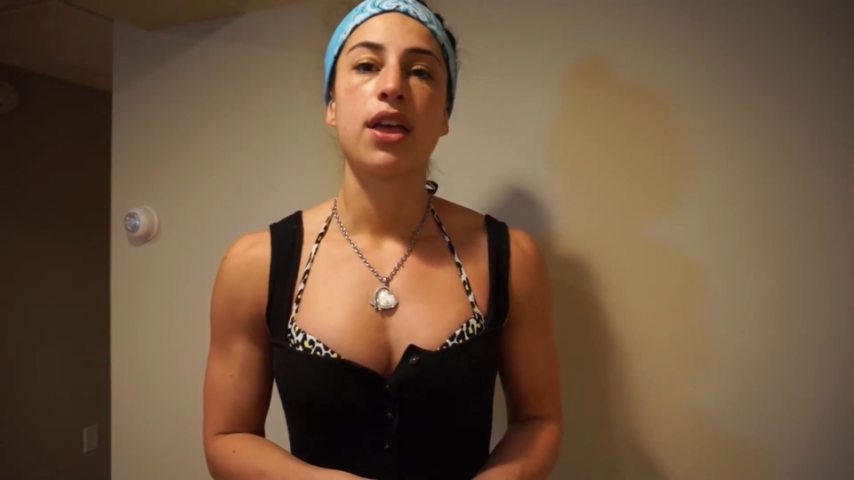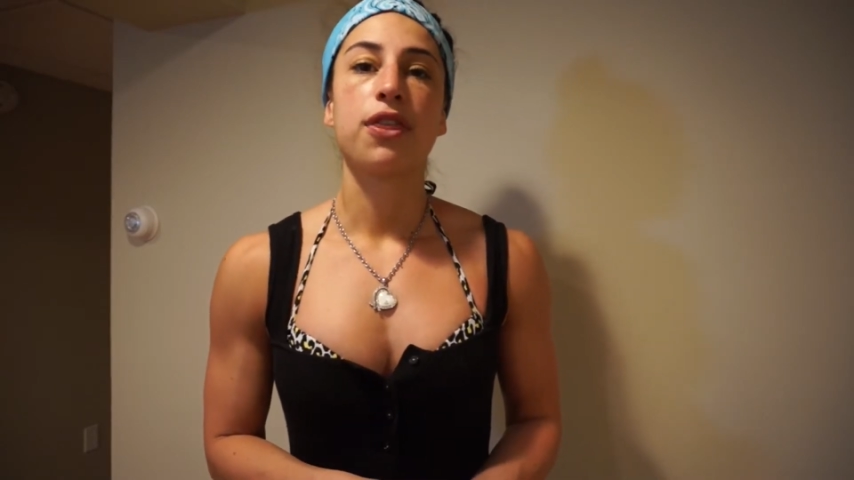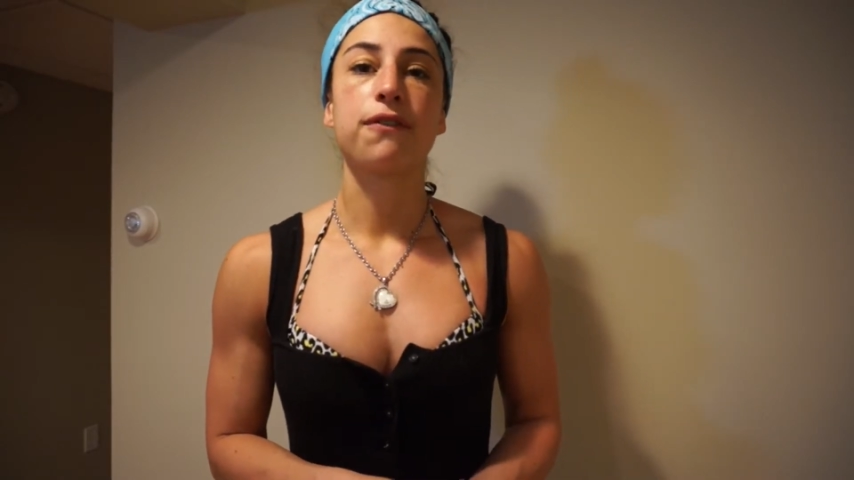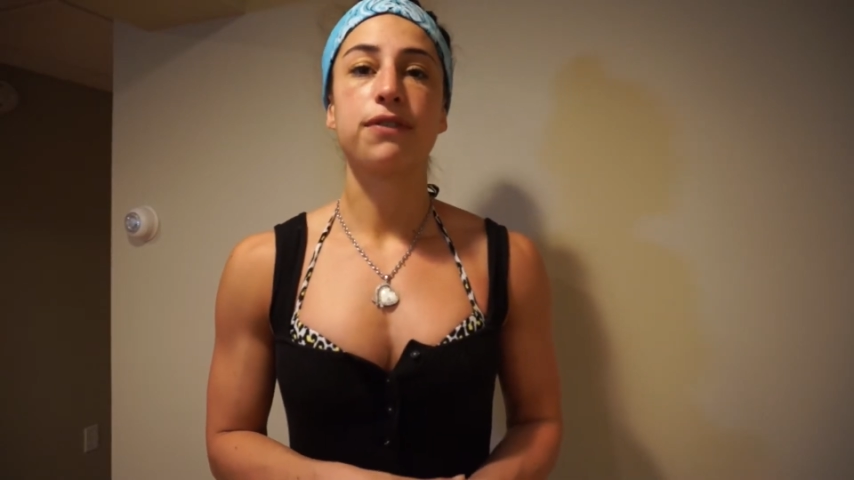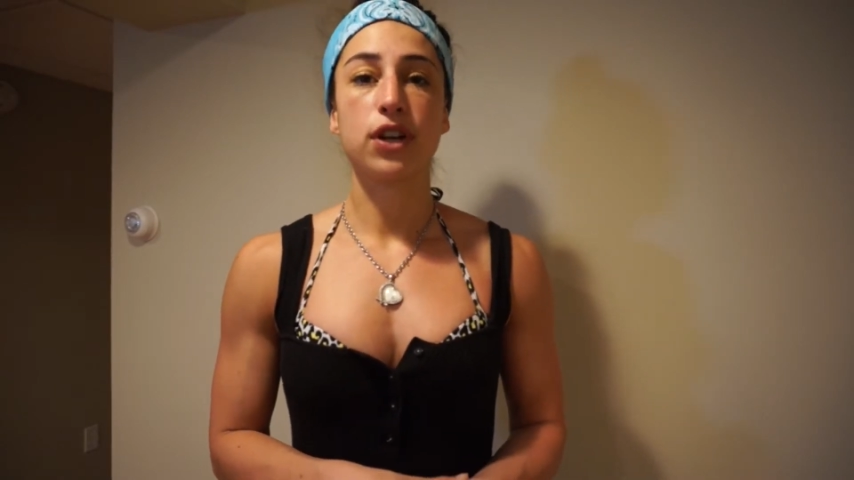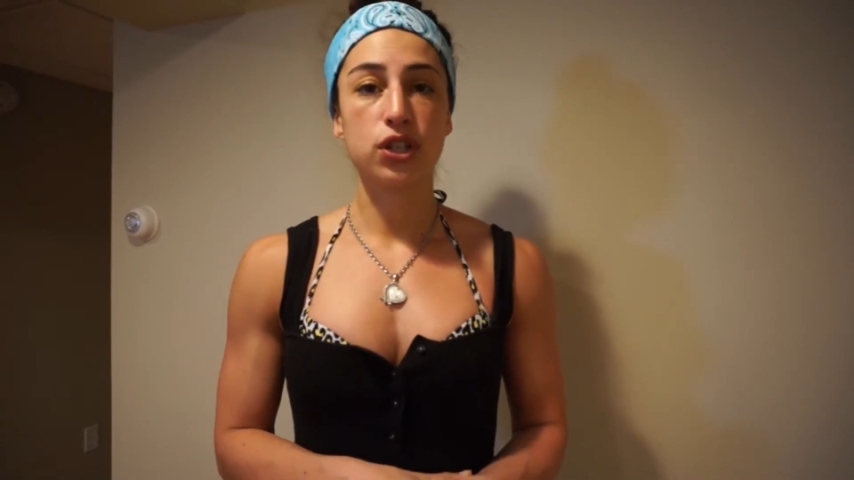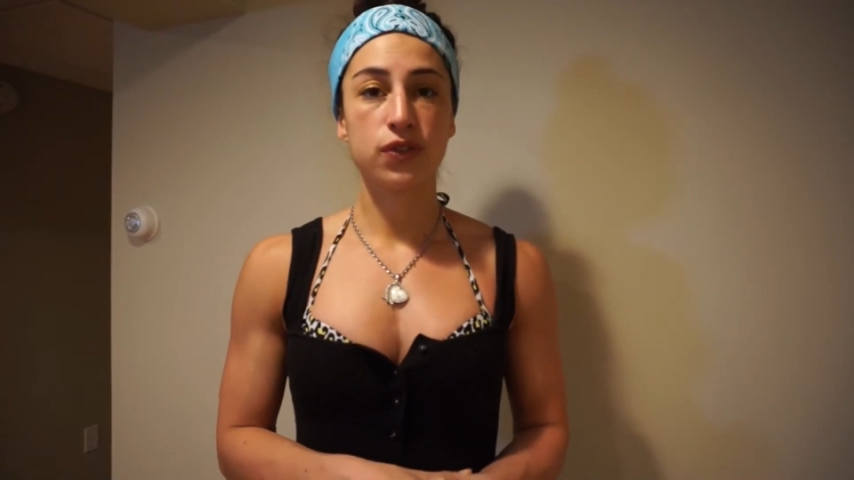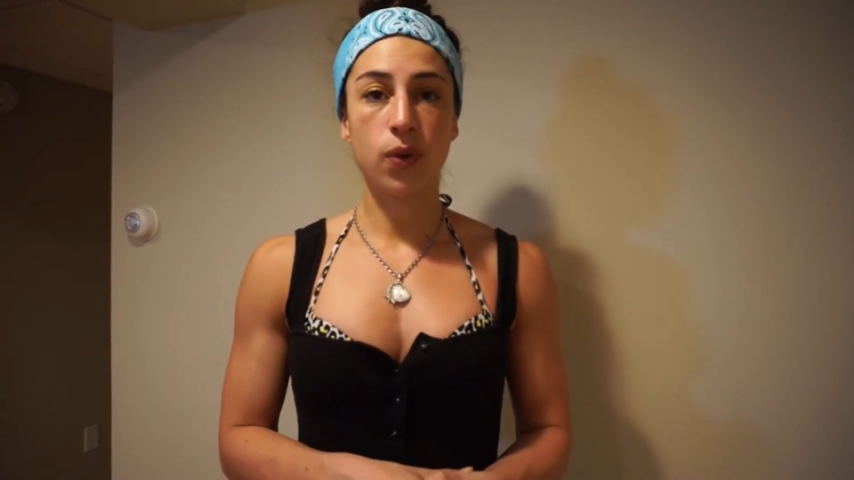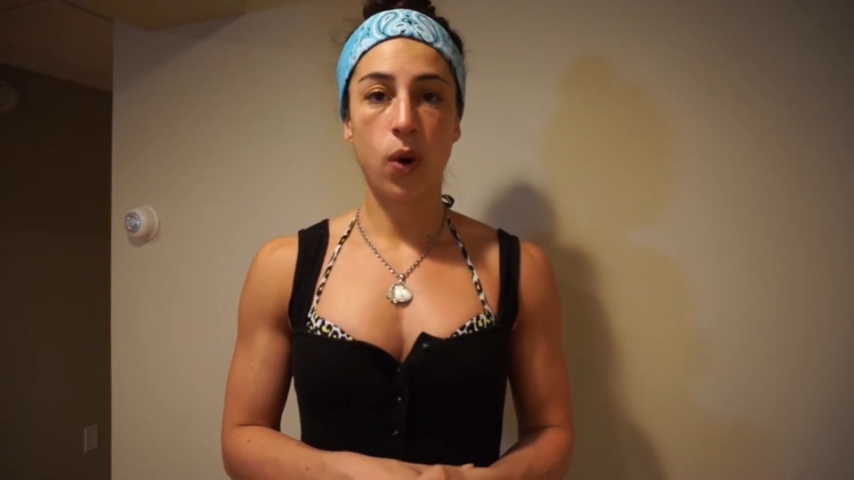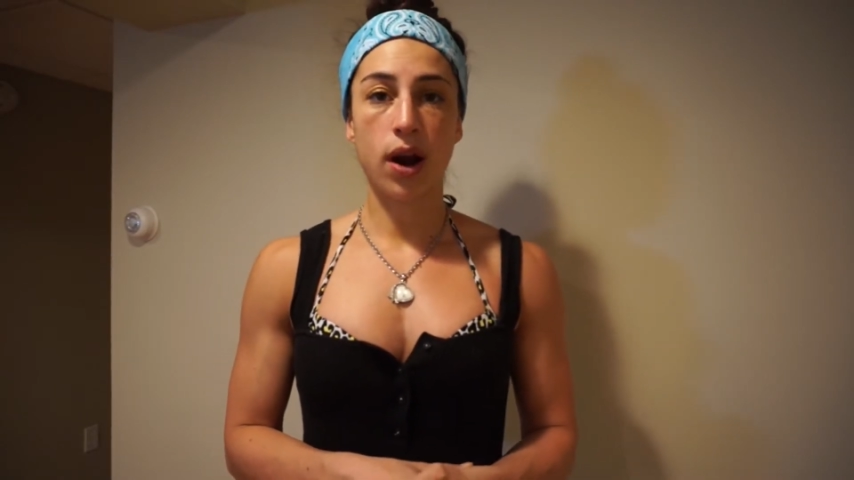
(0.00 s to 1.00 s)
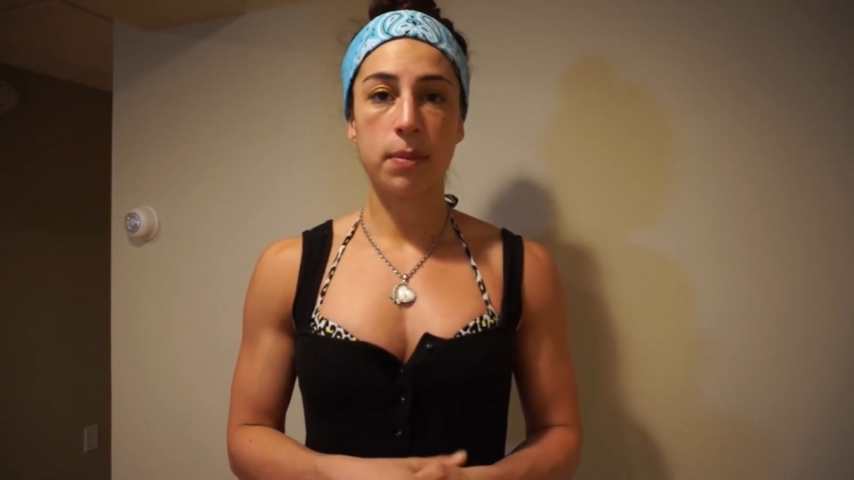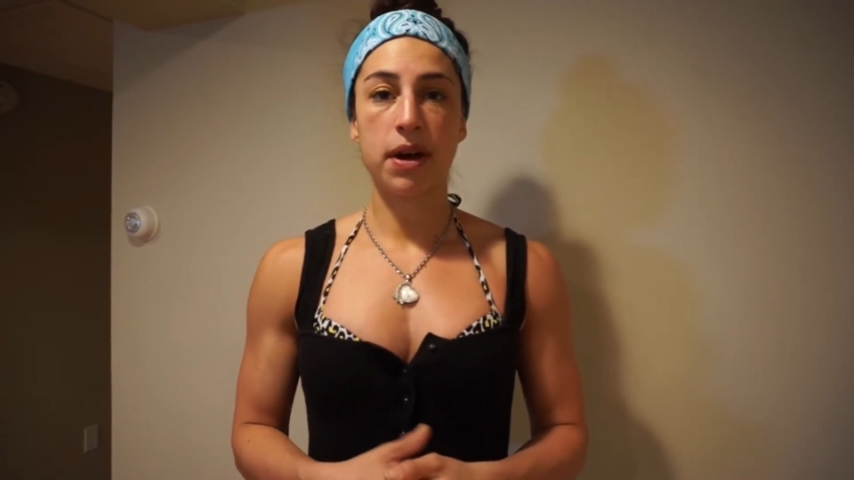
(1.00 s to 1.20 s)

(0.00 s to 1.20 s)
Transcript: the first form